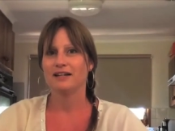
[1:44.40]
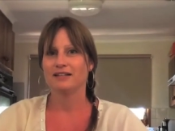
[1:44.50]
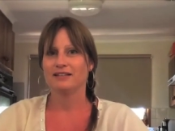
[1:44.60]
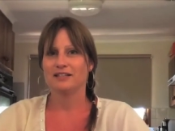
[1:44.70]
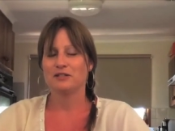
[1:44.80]

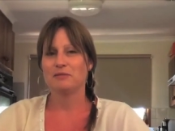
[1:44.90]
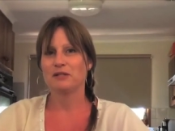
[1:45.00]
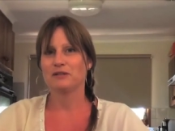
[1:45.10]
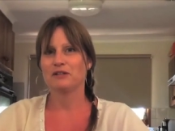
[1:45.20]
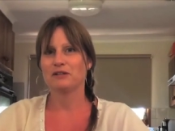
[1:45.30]
said to me
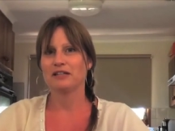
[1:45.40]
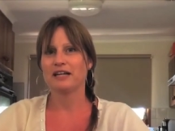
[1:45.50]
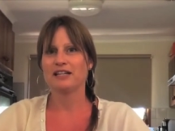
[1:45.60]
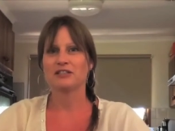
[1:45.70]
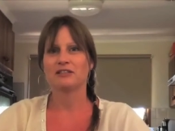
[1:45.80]
on the odd
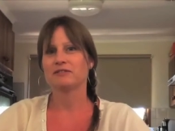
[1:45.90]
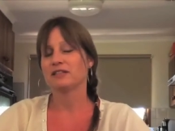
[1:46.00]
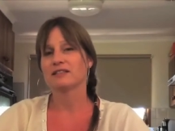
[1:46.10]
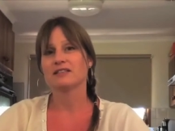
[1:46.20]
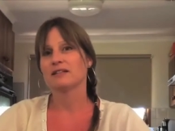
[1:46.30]
occasion I've
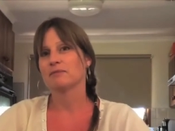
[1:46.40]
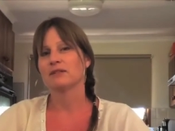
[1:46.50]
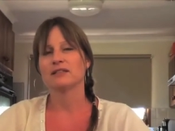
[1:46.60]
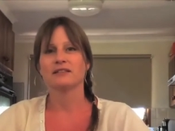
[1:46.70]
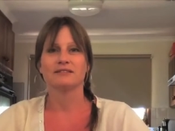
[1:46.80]
done
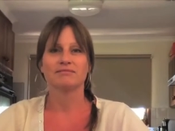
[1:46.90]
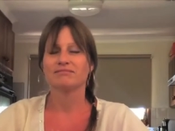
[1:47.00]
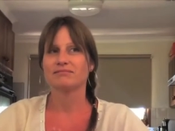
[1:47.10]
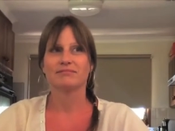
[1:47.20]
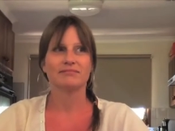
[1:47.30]
something
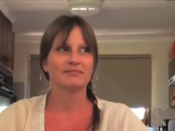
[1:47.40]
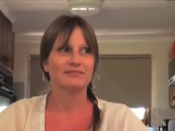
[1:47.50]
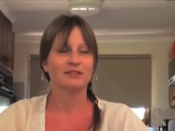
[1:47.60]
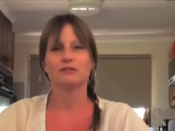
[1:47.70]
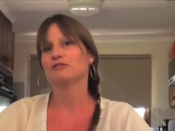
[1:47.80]

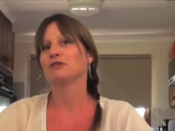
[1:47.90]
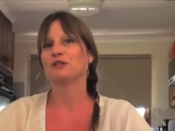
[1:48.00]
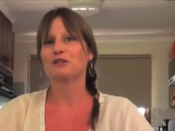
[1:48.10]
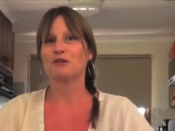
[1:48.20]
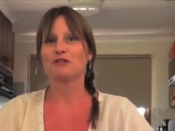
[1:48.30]
and not
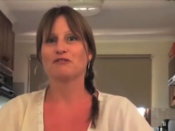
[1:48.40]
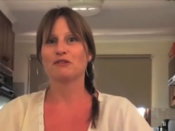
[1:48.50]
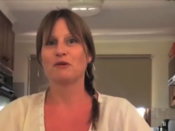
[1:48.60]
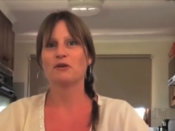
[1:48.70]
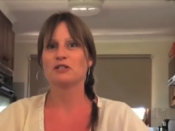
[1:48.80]
fallen on the
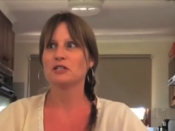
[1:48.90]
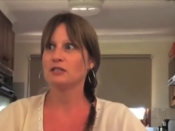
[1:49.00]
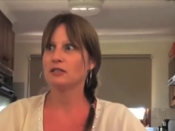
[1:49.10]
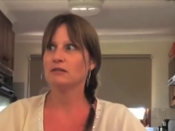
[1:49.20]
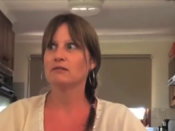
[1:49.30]
floor, and she
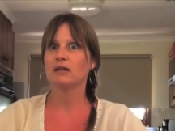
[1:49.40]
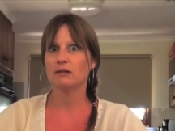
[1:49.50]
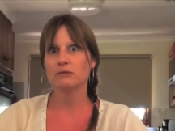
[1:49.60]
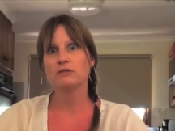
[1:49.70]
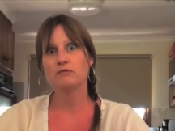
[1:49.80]
said, Oh,
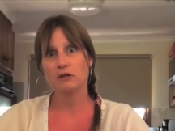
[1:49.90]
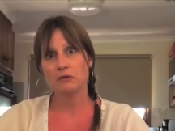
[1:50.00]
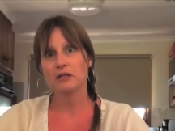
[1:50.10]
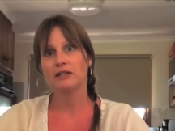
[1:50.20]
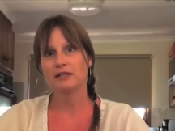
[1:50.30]
that was
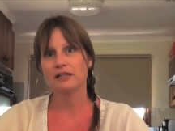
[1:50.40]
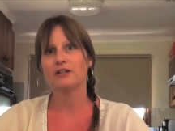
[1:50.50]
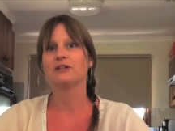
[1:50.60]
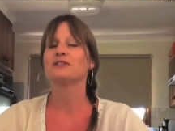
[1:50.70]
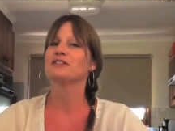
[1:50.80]
very
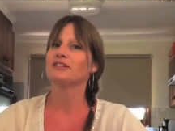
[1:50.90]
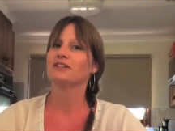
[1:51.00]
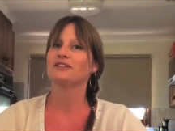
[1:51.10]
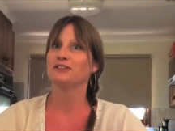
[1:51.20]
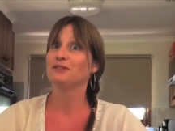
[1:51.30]
Cleo, so
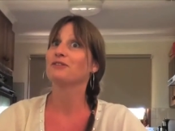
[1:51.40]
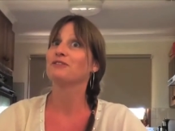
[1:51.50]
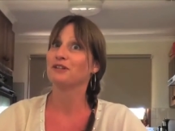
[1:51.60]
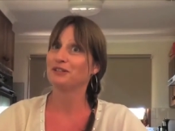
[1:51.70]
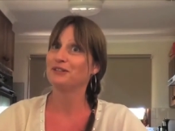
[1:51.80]
you're a
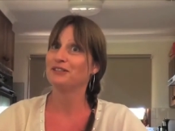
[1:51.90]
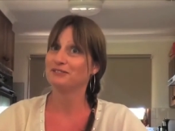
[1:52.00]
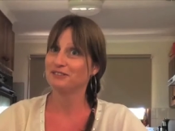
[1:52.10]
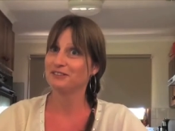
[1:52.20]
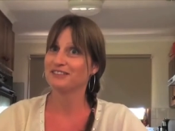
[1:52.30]
very good
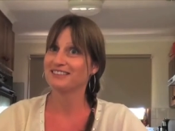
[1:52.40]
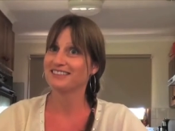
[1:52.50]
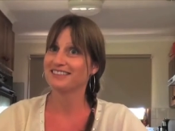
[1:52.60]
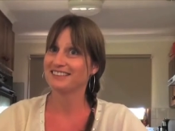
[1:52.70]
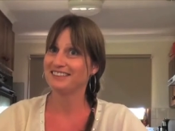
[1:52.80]
influence,
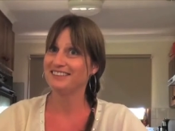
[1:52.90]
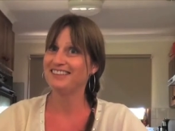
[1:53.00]
Cleo.